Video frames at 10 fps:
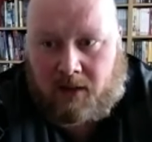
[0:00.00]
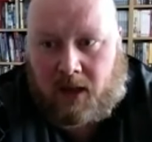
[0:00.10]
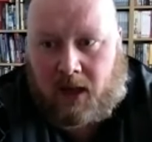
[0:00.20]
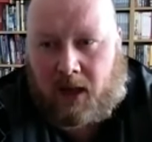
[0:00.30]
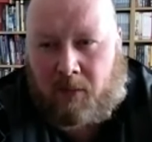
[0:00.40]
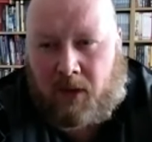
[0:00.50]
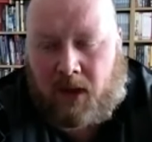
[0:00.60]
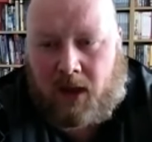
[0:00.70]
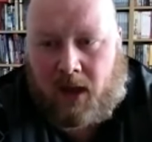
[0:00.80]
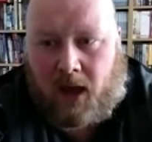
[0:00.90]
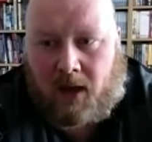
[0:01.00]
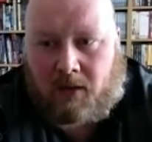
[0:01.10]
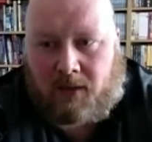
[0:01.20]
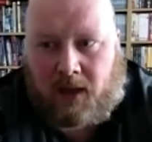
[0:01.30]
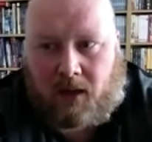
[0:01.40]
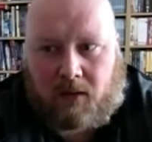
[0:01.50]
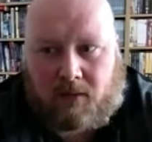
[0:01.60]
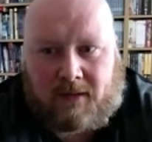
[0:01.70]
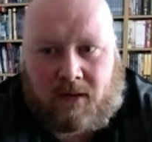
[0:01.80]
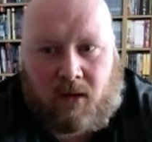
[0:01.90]
And I think there's a
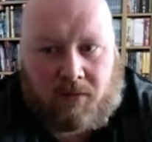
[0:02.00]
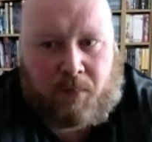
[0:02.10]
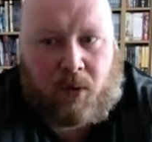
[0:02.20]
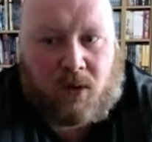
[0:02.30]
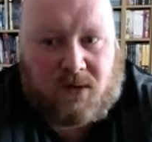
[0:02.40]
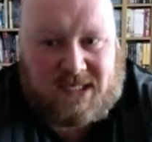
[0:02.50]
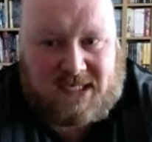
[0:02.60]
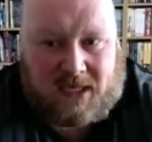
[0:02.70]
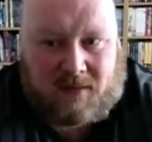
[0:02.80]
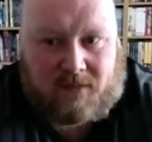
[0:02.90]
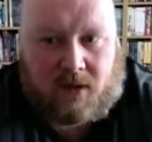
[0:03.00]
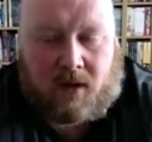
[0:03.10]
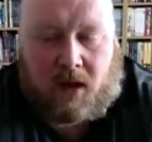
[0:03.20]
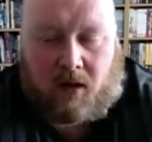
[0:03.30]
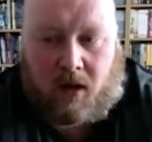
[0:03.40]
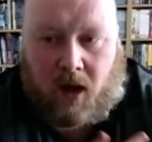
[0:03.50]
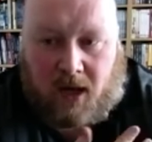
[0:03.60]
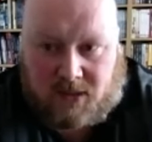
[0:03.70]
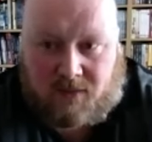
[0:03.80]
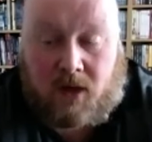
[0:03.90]
lot of positives in terms of
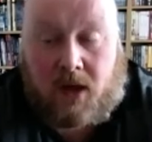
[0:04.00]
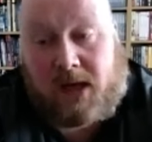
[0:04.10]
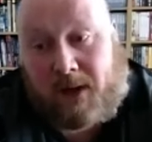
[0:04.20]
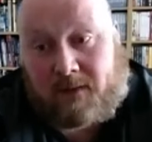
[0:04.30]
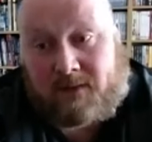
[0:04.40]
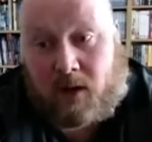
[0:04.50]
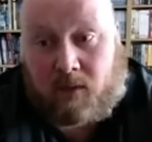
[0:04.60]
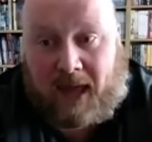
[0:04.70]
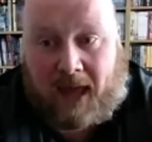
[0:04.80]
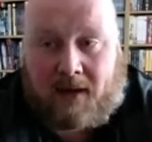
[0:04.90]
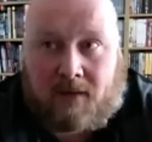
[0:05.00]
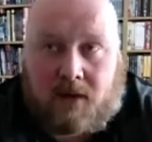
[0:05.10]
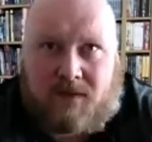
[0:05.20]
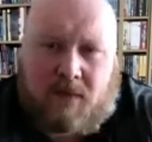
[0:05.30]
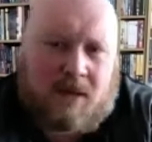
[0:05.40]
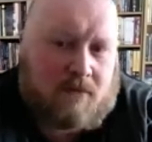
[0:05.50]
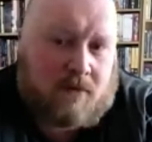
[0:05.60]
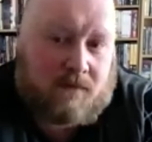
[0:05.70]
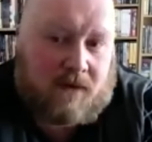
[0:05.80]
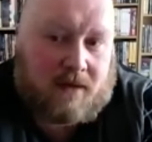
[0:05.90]
learning about ourselves, and also I
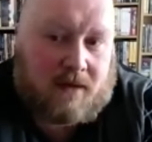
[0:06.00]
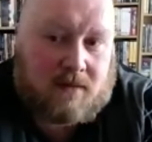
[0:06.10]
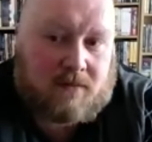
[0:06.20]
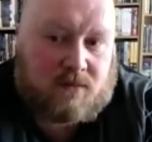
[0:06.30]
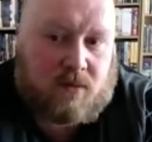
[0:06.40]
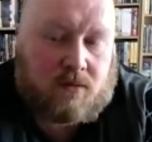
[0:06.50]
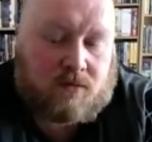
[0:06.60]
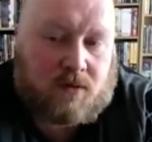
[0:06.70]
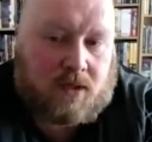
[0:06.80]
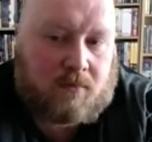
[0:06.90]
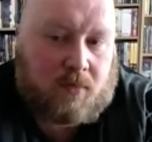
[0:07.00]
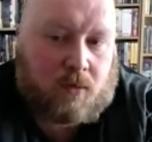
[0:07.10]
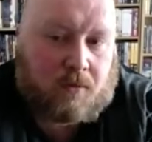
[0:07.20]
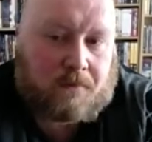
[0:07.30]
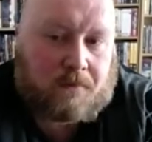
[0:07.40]
think being reflective as well is really important.